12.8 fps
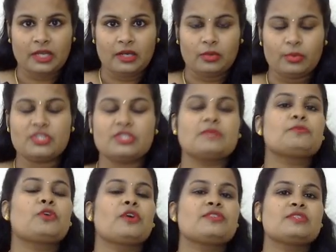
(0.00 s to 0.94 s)
which is a
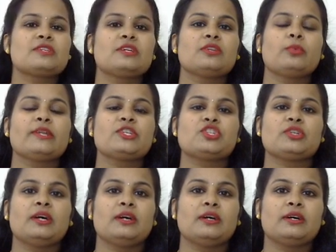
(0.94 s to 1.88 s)
process in which
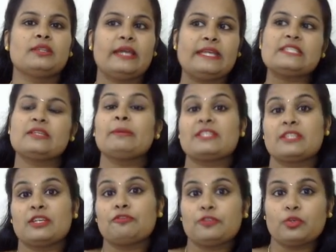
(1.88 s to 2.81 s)
the
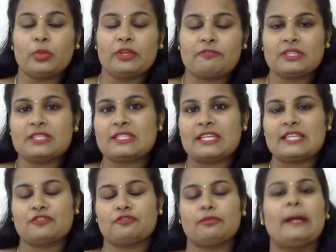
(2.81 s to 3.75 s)
intermixing of two different states
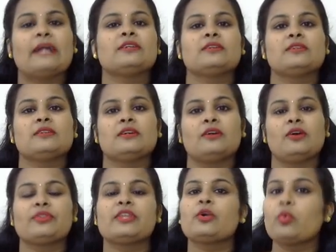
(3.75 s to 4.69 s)
of matter
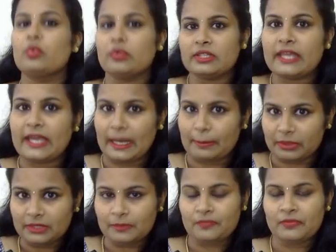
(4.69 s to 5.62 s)
on their own they
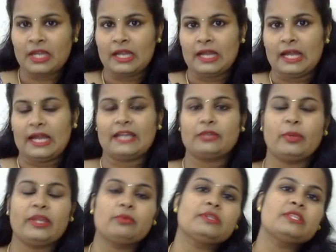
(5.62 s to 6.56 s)
happen. And
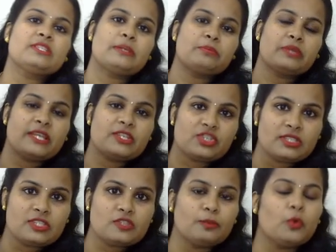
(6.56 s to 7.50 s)
whenever the temperature
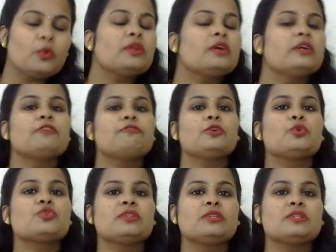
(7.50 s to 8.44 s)
is more,
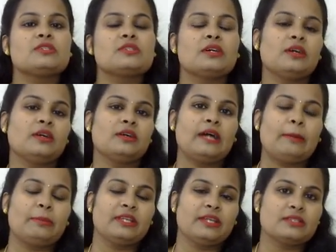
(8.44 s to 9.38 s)
diffusion is
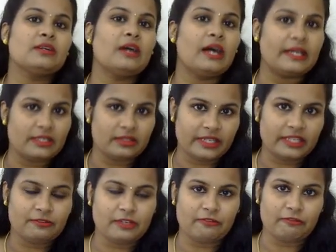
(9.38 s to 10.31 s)
happening at a higher rate,
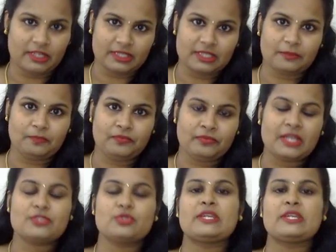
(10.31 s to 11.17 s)
we have learned. So